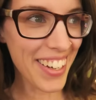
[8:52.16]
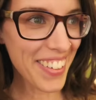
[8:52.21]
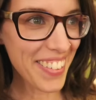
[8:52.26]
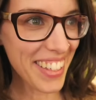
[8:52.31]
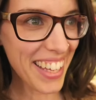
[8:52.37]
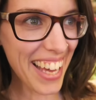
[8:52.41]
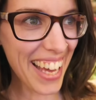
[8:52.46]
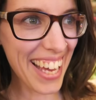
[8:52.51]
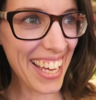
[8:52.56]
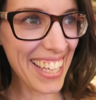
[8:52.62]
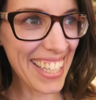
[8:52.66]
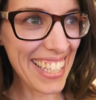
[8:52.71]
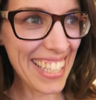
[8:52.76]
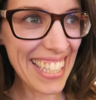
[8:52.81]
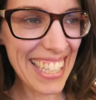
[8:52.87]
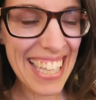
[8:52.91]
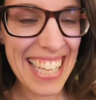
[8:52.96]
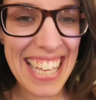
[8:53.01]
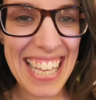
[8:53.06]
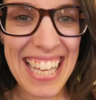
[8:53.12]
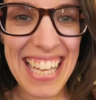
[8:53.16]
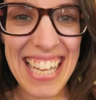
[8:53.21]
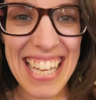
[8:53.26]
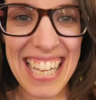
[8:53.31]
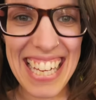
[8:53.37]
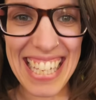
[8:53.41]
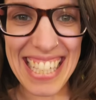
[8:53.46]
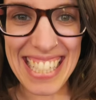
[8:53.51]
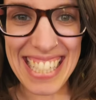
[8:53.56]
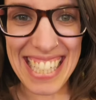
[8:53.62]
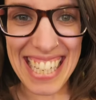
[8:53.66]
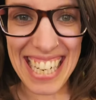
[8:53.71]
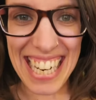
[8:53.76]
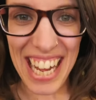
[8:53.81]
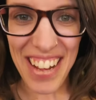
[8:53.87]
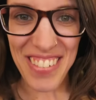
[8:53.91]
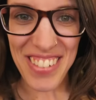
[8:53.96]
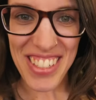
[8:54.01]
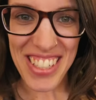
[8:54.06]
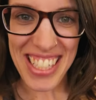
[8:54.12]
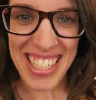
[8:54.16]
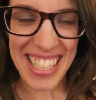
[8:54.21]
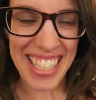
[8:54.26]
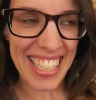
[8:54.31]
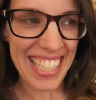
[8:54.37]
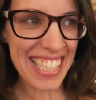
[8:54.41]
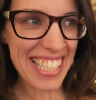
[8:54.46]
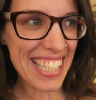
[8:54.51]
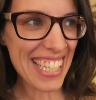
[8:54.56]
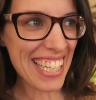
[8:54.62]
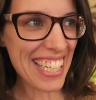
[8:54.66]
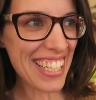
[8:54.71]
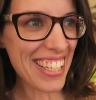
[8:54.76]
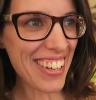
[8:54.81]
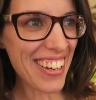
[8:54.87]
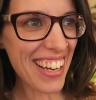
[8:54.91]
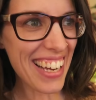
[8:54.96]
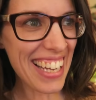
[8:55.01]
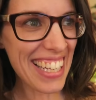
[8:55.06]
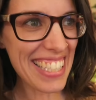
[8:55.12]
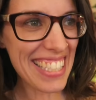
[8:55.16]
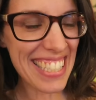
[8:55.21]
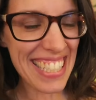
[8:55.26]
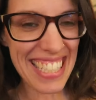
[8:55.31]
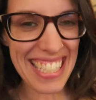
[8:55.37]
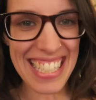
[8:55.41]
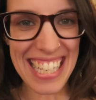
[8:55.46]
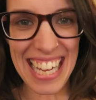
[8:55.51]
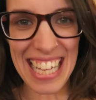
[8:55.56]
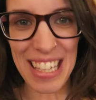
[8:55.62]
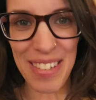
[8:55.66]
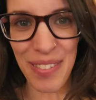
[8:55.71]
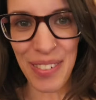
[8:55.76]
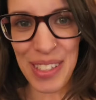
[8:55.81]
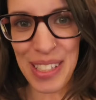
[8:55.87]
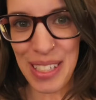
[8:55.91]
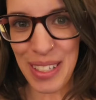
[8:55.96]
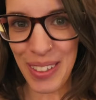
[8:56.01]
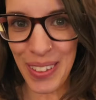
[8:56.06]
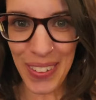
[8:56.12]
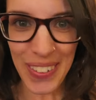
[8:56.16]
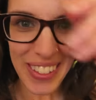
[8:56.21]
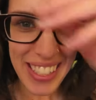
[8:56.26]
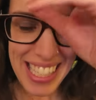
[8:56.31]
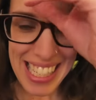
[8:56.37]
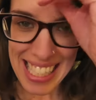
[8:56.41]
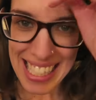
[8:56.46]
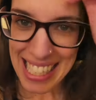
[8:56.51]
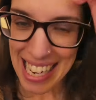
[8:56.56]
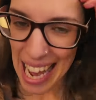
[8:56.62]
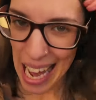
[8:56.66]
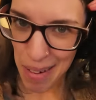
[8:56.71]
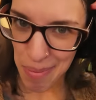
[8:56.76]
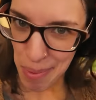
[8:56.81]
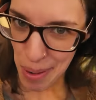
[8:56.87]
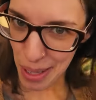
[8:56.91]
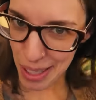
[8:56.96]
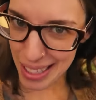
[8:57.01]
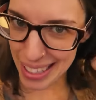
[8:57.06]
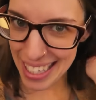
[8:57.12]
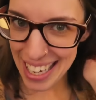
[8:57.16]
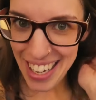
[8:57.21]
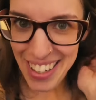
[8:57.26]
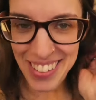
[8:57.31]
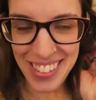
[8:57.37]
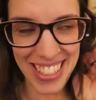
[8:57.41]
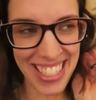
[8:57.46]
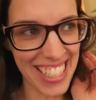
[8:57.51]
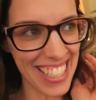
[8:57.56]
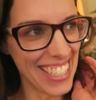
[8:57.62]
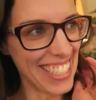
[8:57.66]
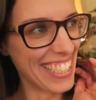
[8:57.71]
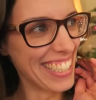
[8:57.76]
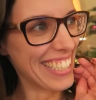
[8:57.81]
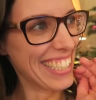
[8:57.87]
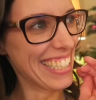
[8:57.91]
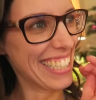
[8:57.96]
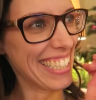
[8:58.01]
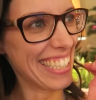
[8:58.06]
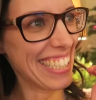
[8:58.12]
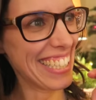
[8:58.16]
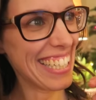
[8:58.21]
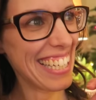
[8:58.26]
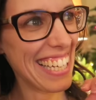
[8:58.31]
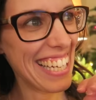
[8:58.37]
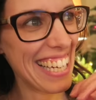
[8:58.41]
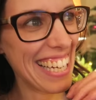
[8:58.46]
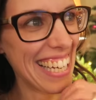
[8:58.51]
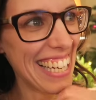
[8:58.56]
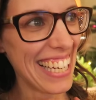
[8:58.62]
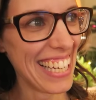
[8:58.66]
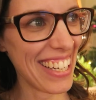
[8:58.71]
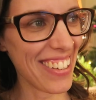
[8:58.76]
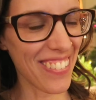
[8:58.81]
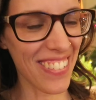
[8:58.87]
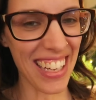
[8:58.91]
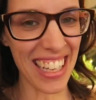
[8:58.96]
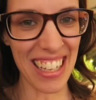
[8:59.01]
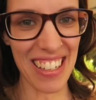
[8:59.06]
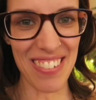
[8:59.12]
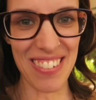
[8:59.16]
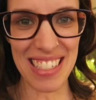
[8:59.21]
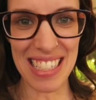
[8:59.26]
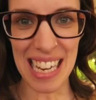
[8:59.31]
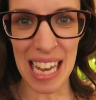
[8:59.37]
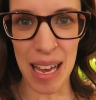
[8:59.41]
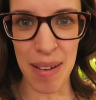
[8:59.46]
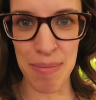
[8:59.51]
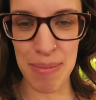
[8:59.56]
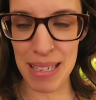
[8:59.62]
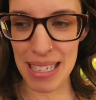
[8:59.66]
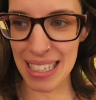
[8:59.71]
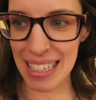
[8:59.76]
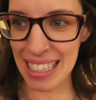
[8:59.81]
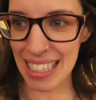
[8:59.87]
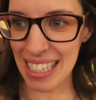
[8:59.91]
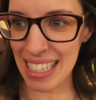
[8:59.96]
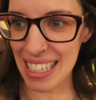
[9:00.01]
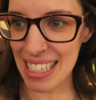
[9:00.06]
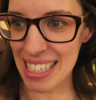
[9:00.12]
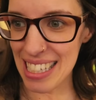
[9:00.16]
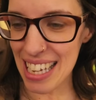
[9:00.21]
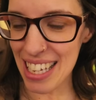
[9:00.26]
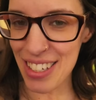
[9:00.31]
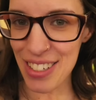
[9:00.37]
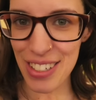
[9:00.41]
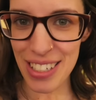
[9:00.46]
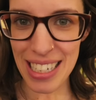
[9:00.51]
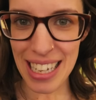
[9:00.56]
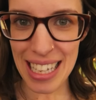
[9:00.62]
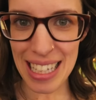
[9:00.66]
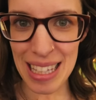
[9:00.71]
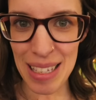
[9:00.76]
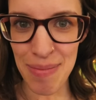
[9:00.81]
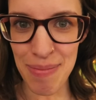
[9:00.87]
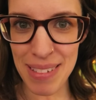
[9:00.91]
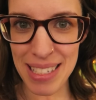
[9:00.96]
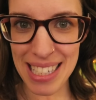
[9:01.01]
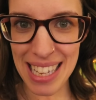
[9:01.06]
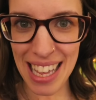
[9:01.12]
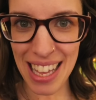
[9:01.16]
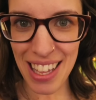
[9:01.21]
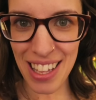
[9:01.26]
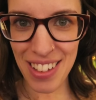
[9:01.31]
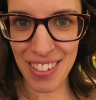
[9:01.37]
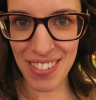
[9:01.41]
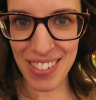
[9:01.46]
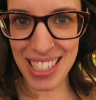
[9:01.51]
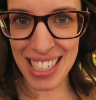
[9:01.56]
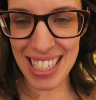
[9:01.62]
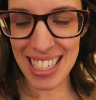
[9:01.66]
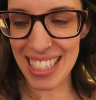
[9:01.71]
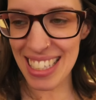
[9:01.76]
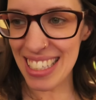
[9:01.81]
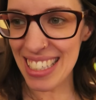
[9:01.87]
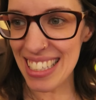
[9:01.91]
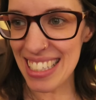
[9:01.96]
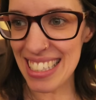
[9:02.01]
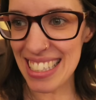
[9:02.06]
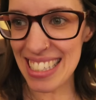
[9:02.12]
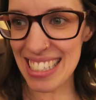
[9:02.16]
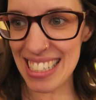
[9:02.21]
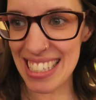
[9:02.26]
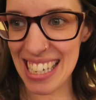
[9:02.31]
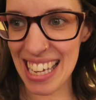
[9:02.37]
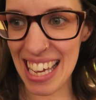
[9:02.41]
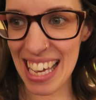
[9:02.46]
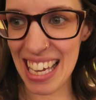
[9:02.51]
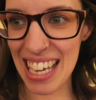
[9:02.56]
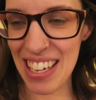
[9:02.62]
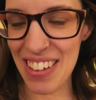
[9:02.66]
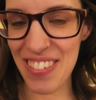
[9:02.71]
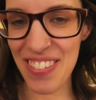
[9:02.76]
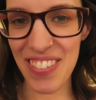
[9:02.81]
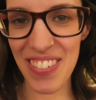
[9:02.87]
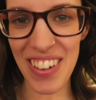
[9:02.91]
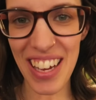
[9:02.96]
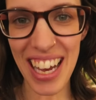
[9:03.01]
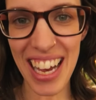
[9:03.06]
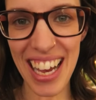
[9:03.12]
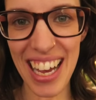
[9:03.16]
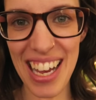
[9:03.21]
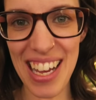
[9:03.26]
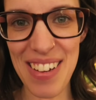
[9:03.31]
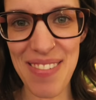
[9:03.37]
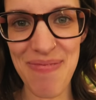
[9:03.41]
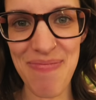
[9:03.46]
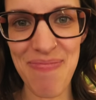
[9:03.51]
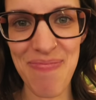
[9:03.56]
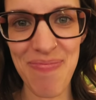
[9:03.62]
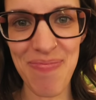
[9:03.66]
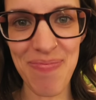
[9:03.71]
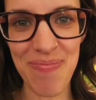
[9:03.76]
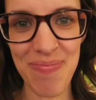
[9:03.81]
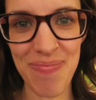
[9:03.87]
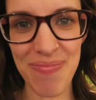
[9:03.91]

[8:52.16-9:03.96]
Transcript: Okay. It's ten after six and I just had the most glorious nap on the couch. While I was napping, the kids entertained themselves. Dave, um,